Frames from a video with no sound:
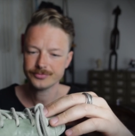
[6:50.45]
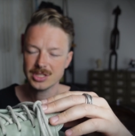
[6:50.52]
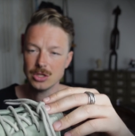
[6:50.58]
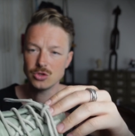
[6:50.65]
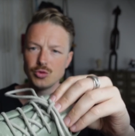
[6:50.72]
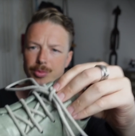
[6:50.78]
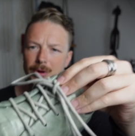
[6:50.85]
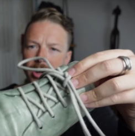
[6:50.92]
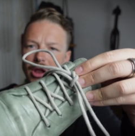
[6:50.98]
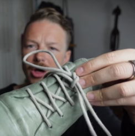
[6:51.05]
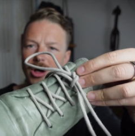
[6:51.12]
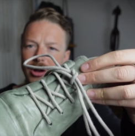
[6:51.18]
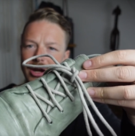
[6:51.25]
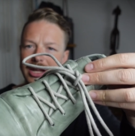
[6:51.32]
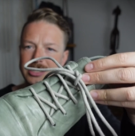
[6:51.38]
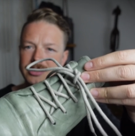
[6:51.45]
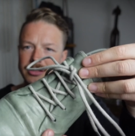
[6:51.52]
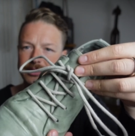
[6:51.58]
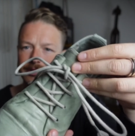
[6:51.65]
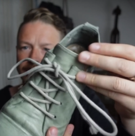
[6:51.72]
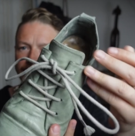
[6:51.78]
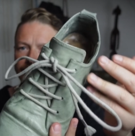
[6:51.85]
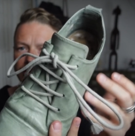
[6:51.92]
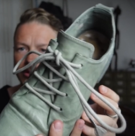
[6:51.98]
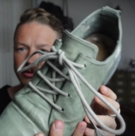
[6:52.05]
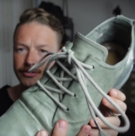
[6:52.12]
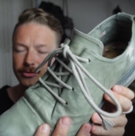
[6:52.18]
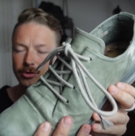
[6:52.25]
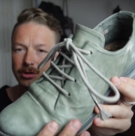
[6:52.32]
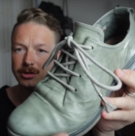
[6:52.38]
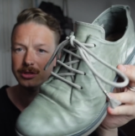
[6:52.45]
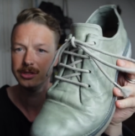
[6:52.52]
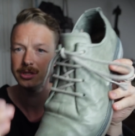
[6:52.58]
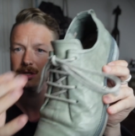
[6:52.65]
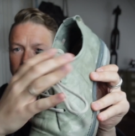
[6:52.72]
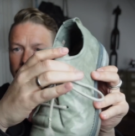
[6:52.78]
Super long laces, of course.